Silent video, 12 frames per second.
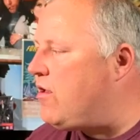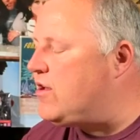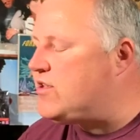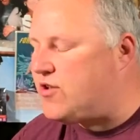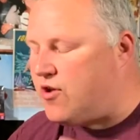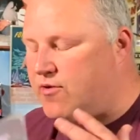
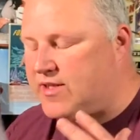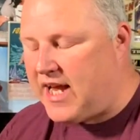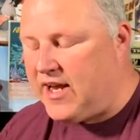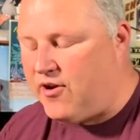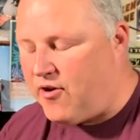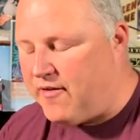So you were
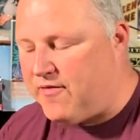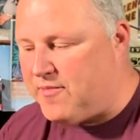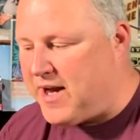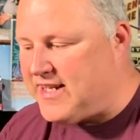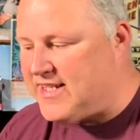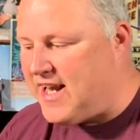saying you're going from
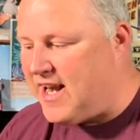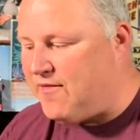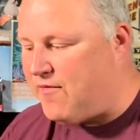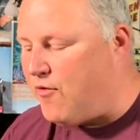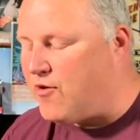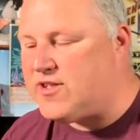1984,